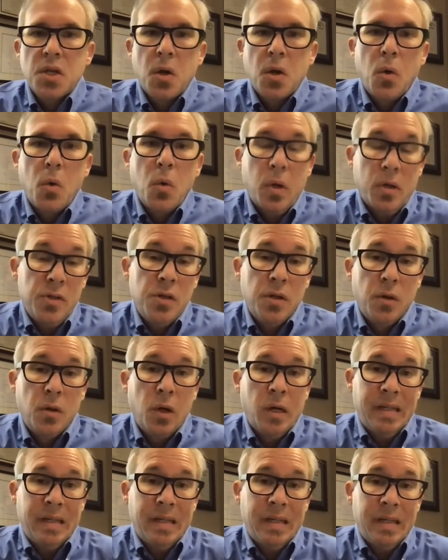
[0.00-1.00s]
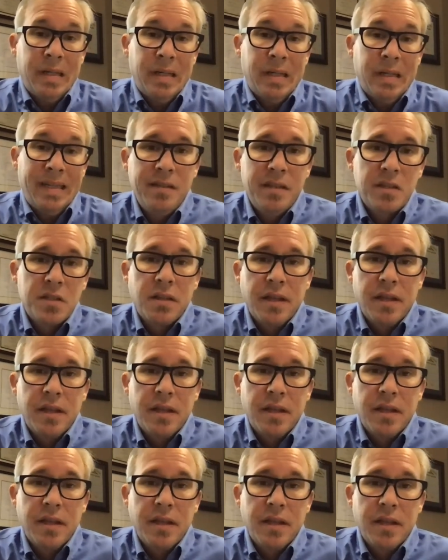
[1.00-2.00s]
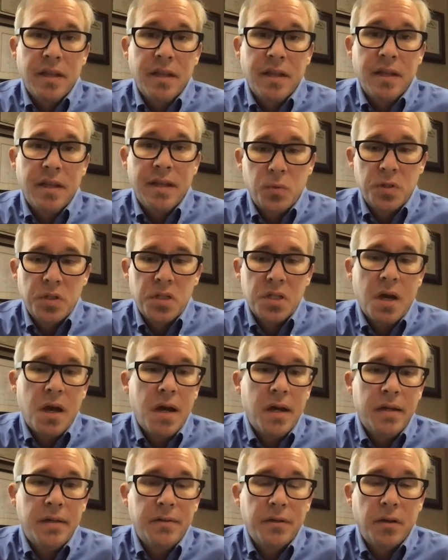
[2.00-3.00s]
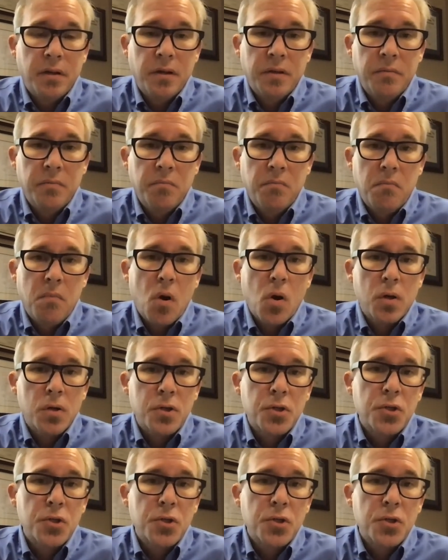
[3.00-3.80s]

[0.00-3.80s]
So, again, this legislation was signed on